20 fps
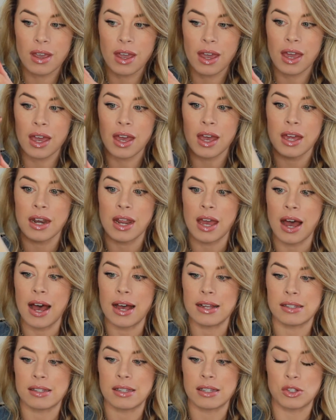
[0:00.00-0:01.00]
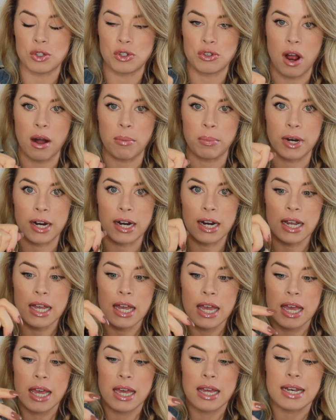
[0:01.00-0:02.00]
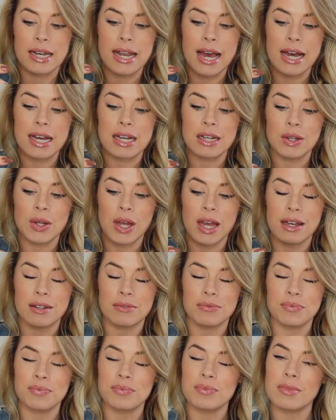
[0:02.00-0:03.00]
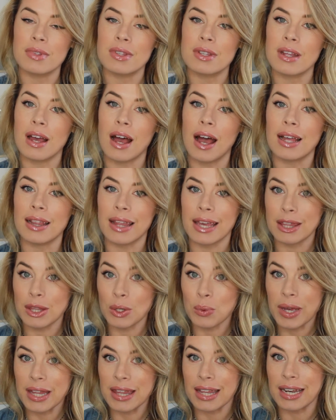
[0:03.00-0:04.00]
and has this dropper. Now, I like the way